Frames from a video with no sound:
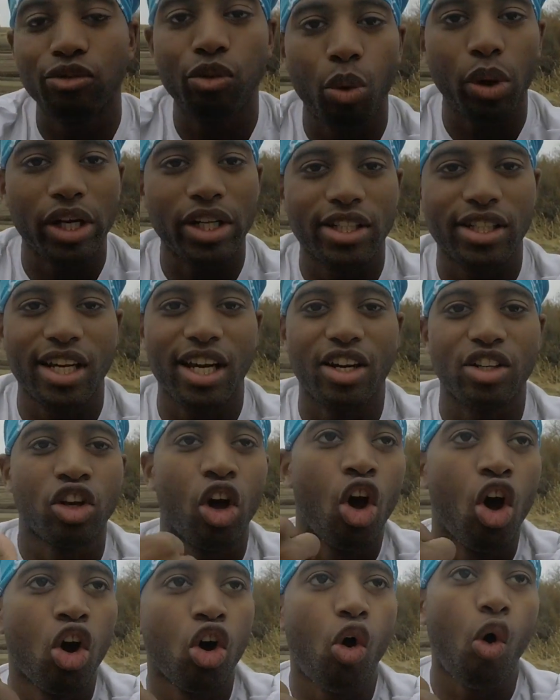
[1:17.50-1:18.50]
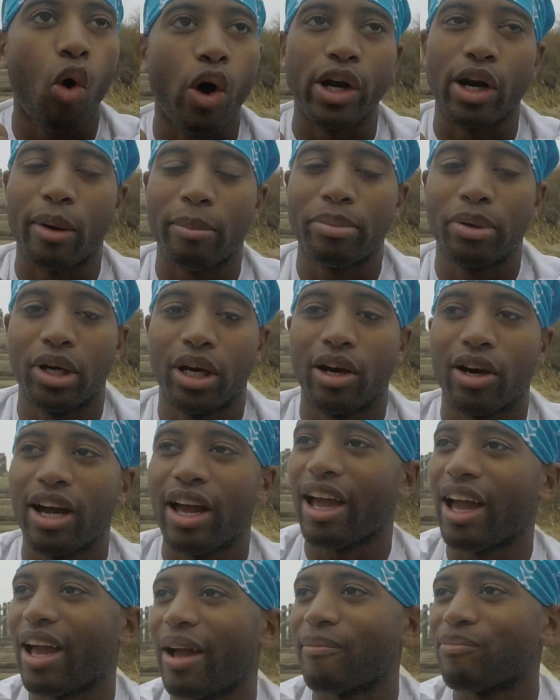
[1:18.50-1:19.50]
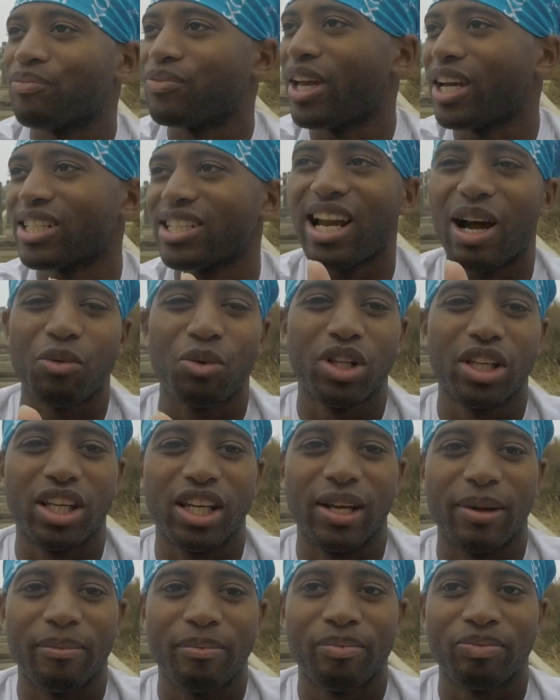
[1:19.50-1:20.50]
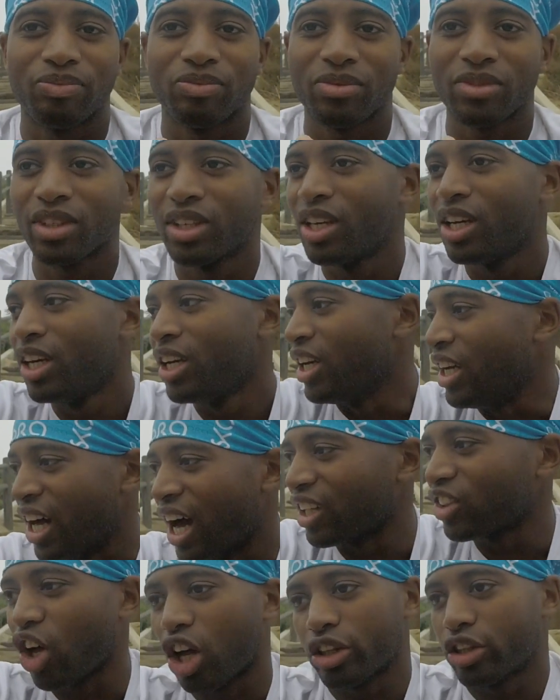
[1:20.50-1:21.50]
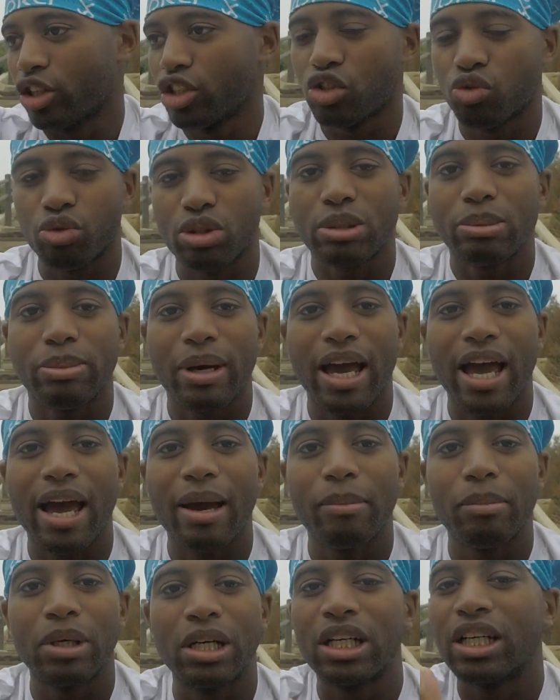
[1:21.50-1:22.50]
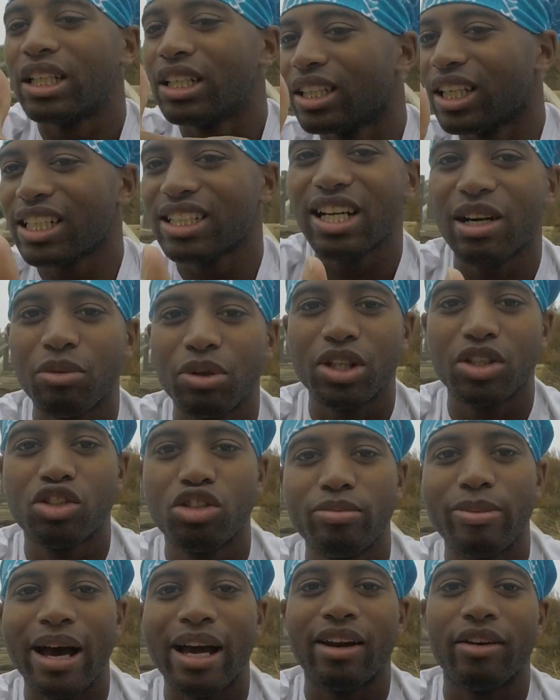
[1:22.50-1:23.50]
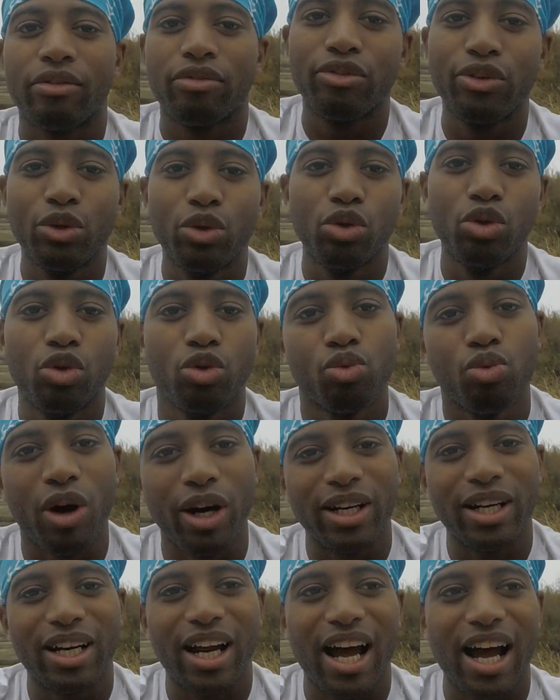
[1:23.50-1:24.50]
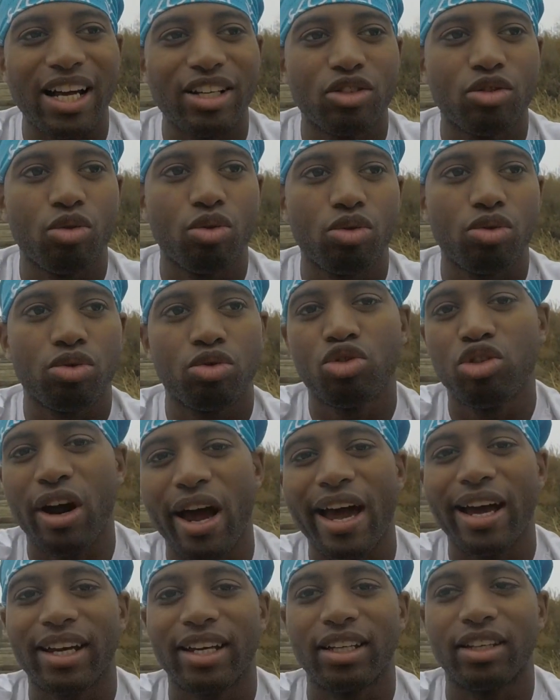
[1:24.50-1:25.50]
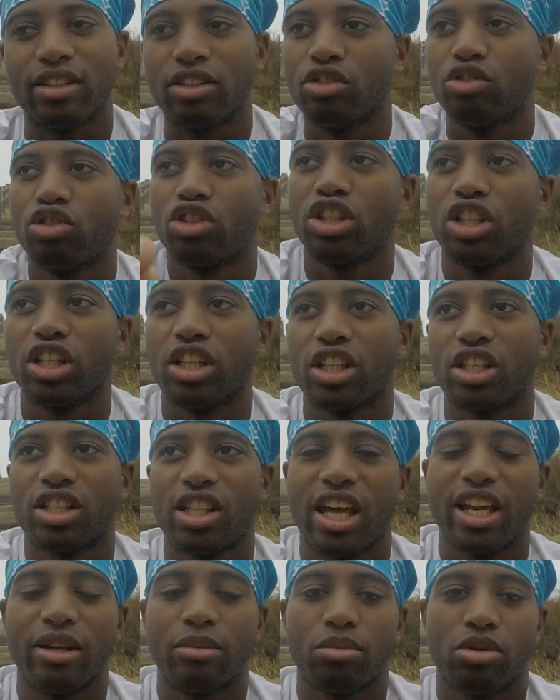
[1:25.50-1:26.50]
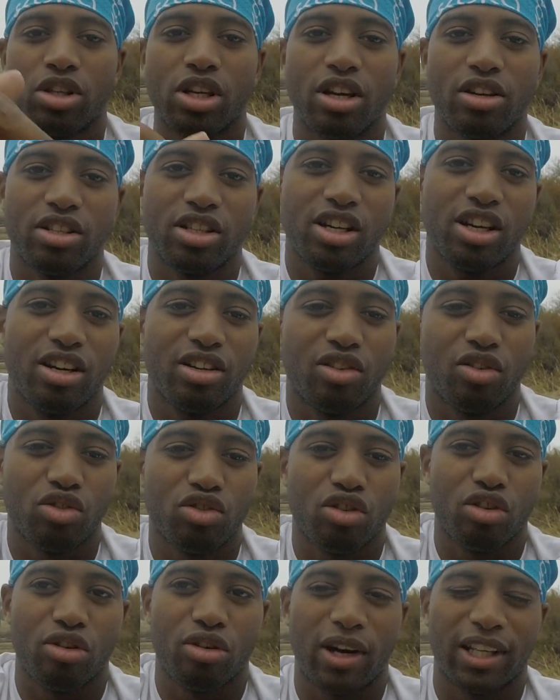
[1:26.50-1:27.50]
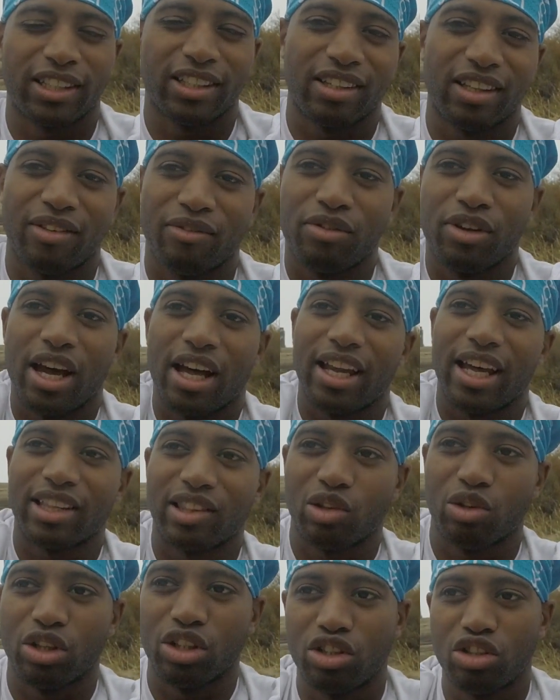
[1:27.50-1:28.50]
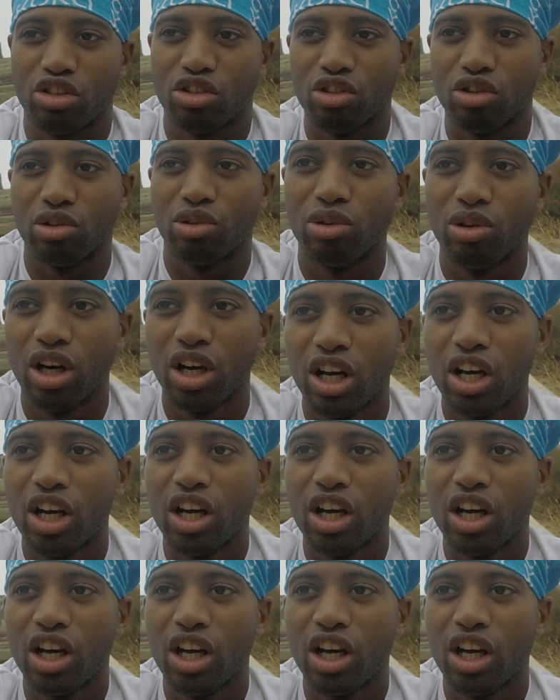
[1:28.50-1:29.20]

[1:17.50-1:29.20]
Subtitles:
to 40 stairs going up here, and that's not really, I thought this was bad, but that's not really too bad. If you run at a high schools track and you see the stadium stairs there, those are, if you got like 32